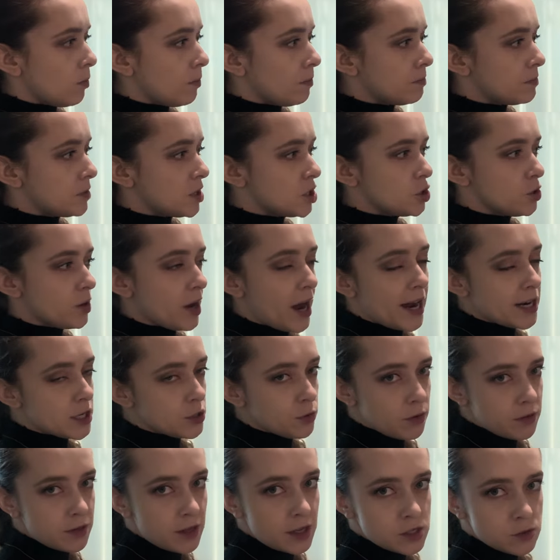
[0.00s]
Did you catch
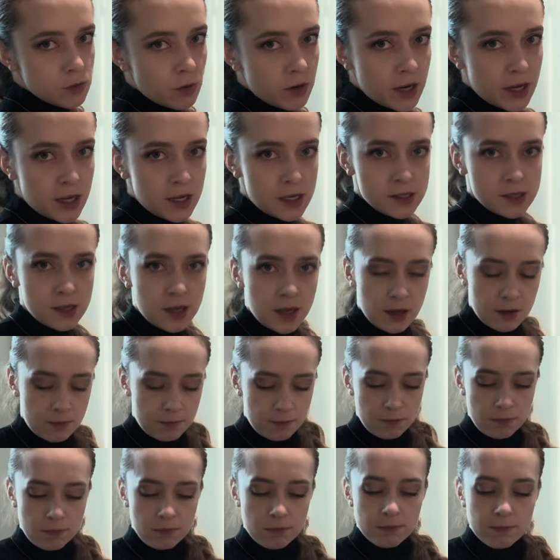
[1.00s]
what this one is?
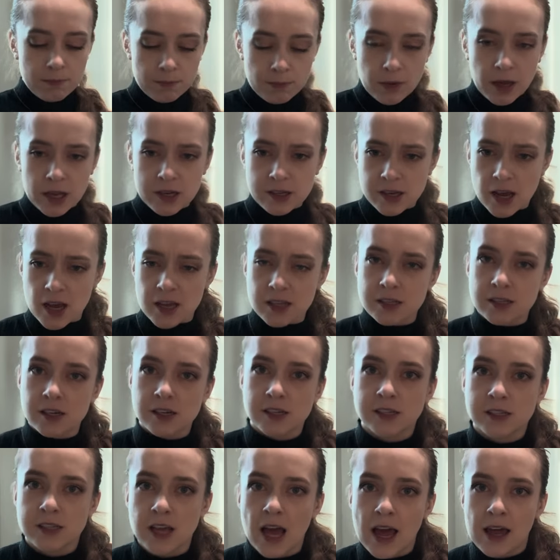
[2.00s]
It does
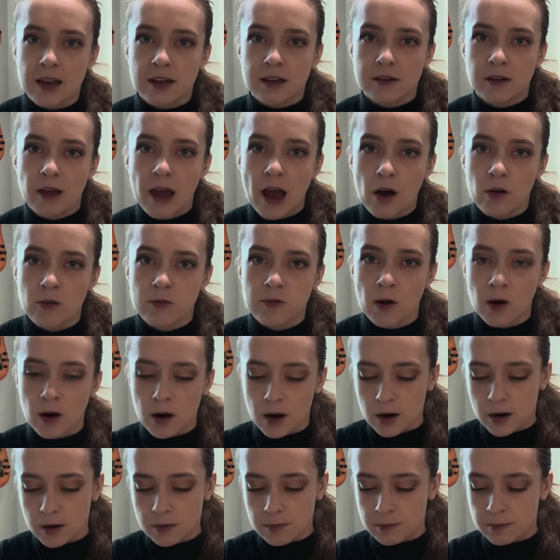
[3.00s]
descend. How
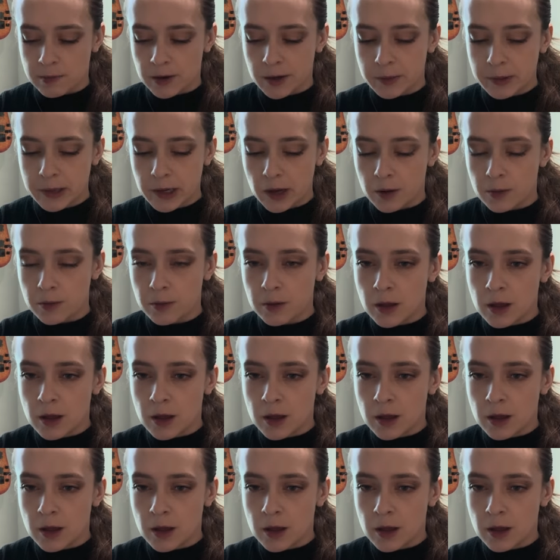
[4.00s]
far? Here we go.